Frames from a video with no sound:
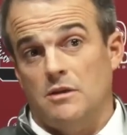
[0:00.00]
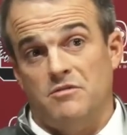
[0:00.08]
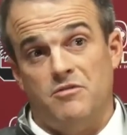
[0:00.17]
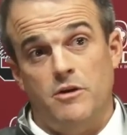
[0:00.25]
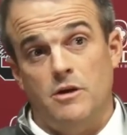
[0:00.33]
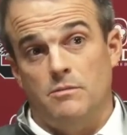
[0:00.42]
got
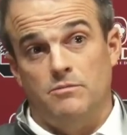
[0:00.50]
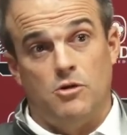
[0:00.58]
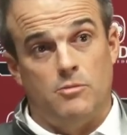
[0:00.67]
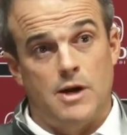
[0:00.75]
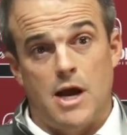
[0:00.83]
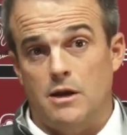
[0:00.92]
the freedom.
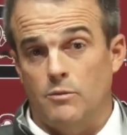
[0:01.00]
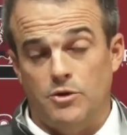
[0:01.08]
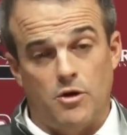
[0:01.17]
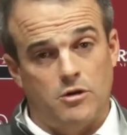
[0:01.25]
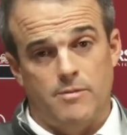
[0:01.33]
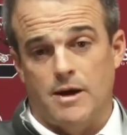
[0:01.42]
Terminology, we
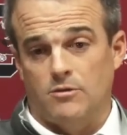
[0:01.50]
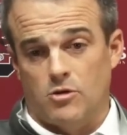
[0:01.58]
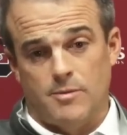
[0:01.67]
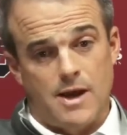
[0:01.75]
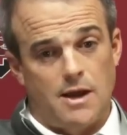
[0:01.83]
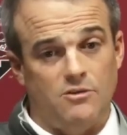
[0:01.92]
talked about it.
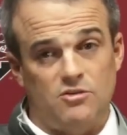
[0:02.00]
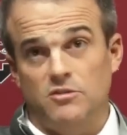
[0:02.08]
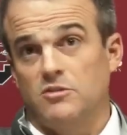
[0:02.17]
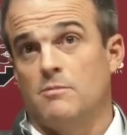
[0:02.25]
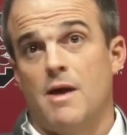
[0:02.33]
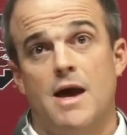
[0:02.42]
Terminology,
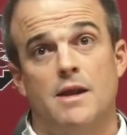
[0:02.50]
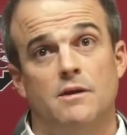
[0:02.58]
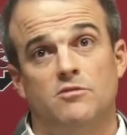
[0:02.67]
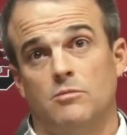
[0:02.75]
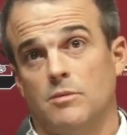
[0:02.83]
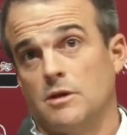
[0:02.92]

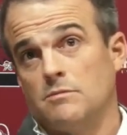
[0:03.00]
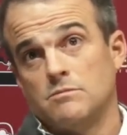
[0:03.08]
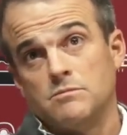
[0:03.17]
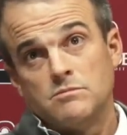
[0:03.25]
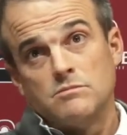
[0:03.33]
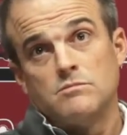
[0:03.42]
schematics. I
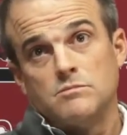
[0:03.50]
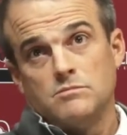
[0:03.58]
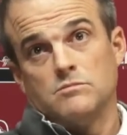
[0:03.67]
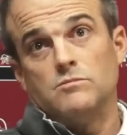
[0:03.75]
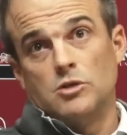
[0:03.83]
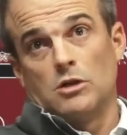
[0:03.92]
mean,
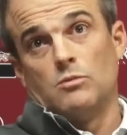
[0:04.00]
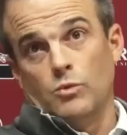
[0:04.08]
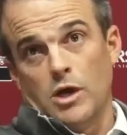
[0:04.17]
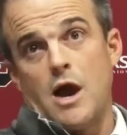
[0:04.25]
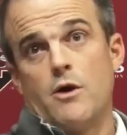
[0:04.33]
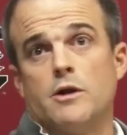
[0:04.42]
you know,
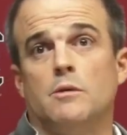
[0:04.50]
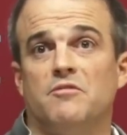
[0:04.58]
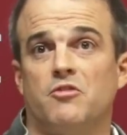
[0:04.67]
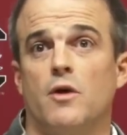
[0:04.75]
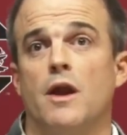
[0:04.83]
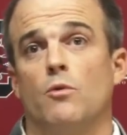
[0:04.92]
we hired
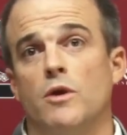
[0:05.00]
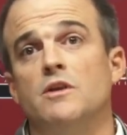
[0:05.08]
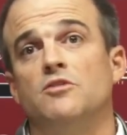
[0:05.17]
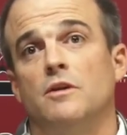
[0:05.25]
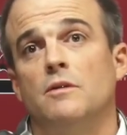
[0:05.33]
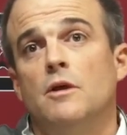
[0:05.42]
him for a
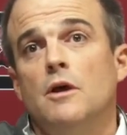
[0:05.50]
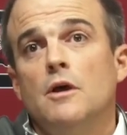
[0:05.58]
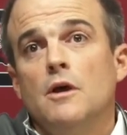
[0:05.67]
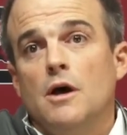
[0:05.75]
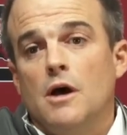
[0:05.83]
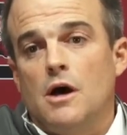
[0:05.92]
reason.
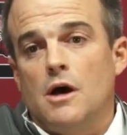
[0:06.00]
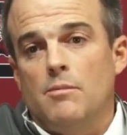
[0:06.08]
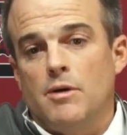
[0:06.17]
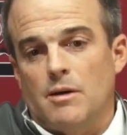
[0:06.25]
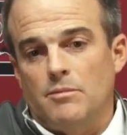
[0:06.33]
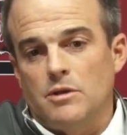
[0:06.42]

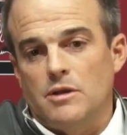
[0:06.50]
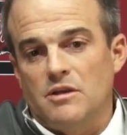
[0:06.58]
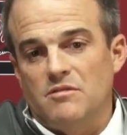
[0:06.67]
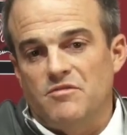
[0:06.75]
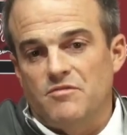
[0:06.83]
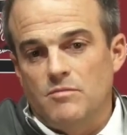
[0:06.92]
But I
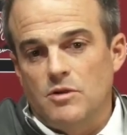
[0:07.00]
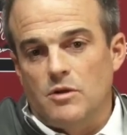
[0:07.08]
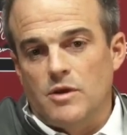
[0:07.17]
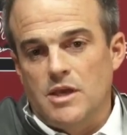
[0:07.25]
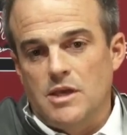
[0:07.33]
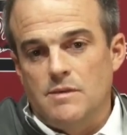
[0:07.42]
believe, you
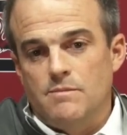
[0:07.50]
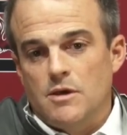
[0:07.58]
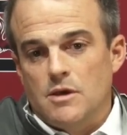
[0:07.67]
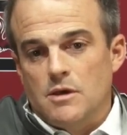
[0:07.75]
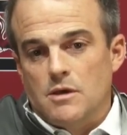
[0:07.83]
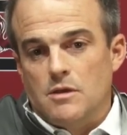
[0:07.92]
know,
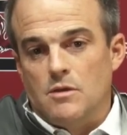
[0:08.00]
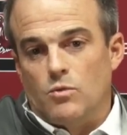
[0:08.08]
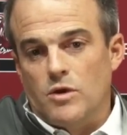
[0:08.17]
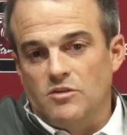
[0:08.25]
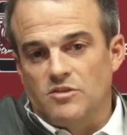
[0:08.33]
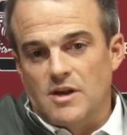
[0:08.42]
the
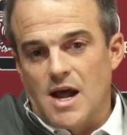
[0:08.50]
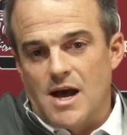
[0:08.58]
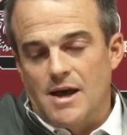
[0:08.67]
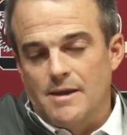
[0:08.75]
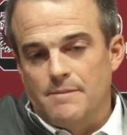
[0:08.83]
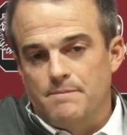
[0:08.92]
reason
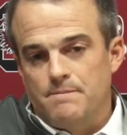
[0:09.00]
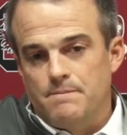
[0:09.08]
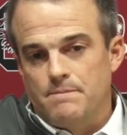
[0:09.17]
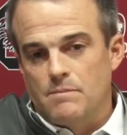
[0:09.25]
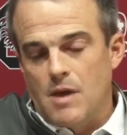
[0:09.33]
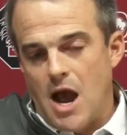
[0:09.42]
I
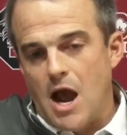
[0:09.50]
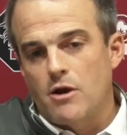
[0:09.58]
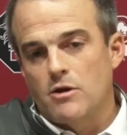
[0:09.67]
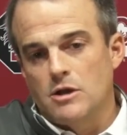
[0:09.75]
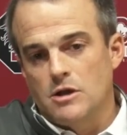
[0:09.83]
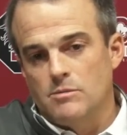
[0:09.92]

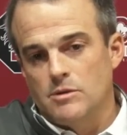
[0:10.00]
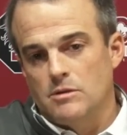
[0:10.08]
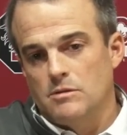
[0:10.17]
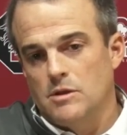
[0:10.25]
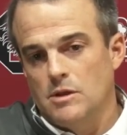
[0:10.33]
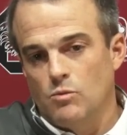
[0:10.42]
hired him
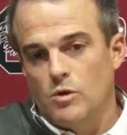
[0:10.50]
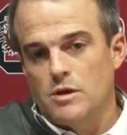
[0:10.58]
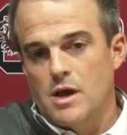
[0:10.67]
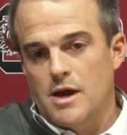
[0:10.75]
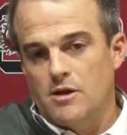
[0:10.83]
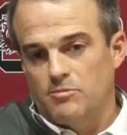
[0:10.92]
and
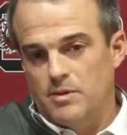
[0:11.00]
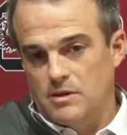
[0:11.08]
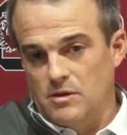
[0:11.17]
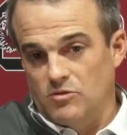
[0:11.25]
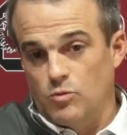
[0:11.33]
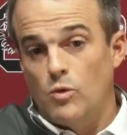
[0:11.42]
whatnot is
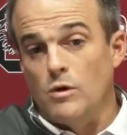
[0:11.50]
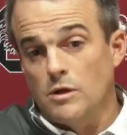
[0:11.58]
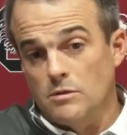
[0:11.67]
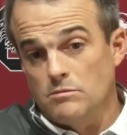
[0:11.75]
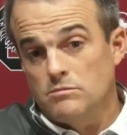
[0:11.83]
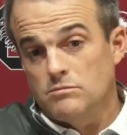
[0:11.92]
because,
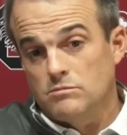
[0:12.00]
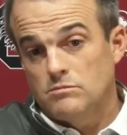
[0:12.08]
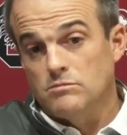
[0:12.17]
one,